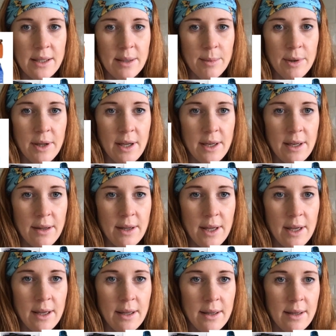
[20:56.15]
Should I put that down
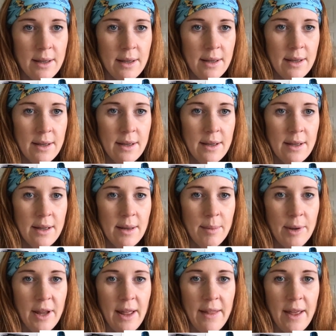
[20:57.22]
there? I'll
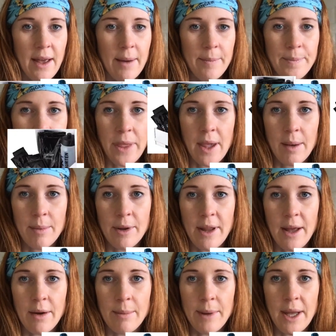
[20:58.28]
put that there. I'll put
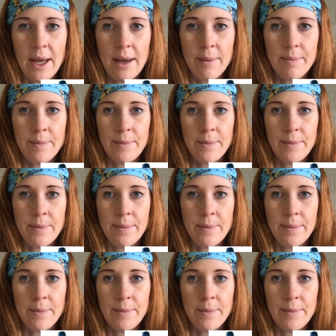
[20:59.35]
that up here.